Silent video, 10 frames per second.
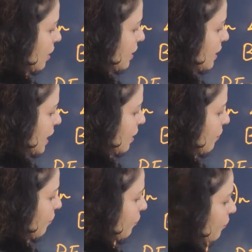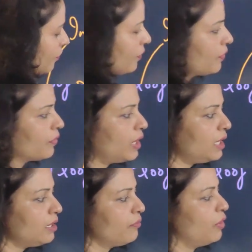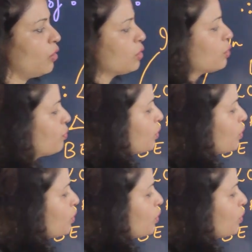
C, right? We also